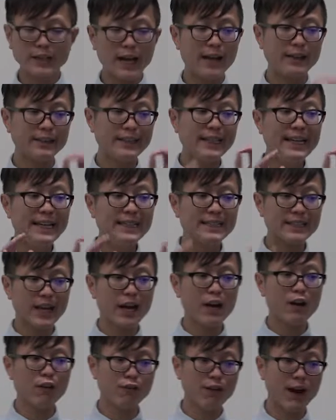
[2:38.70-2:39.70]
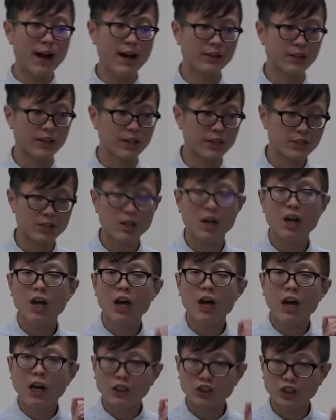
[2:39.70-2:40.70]
that these scale factors
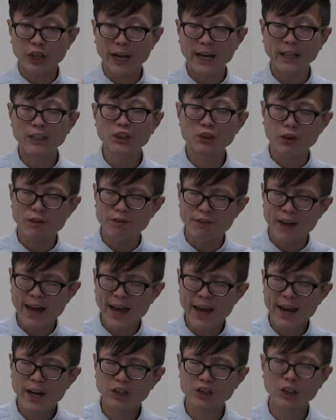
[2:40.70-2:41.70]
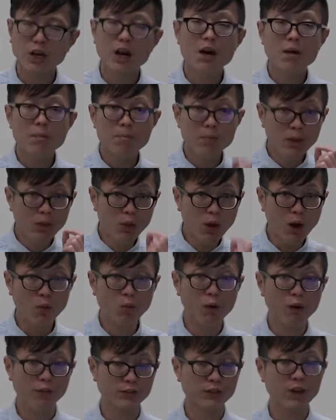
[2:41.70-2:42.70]
change with age but not
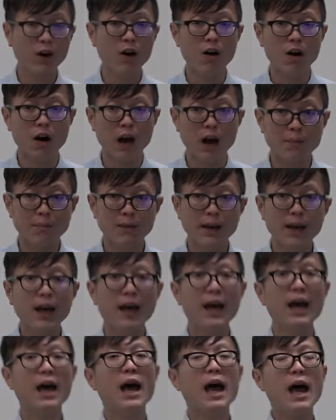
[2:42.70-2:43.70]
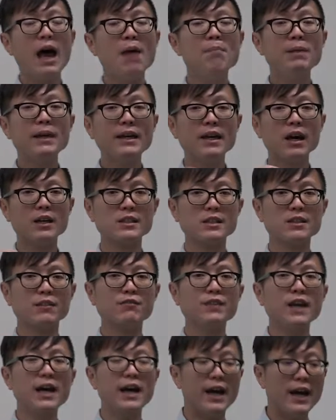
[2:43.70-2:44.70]
with time. And because
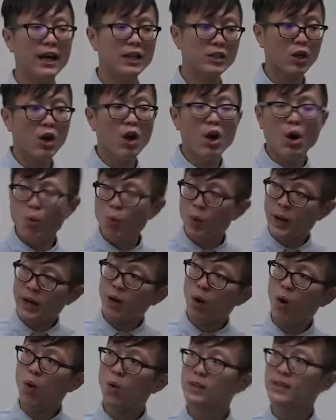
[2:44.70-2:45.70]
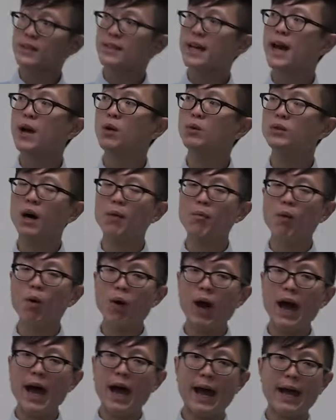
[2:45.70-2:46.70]
of this, we call Scale
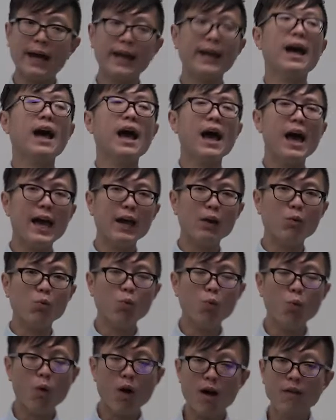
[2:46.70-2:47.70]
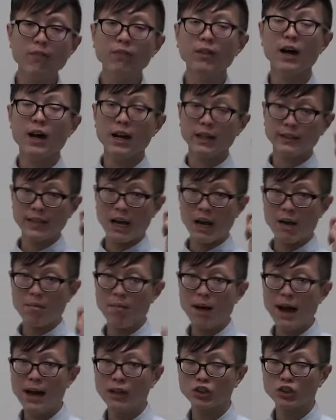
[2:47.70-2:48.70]
AA a
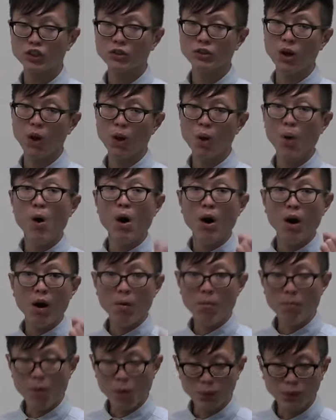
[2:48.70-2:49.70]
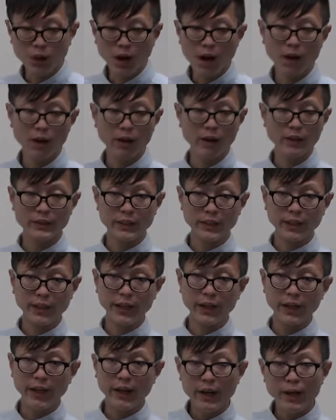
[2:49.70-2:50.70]
one-dimensional
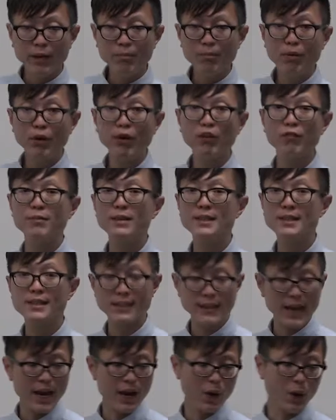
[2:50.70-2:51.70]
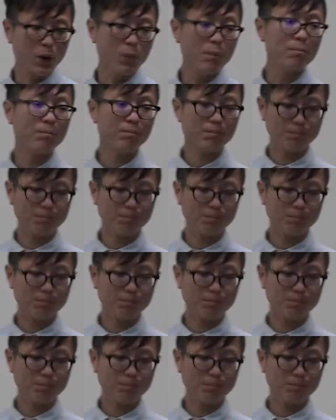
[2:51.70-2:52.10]
mortality improvement scale.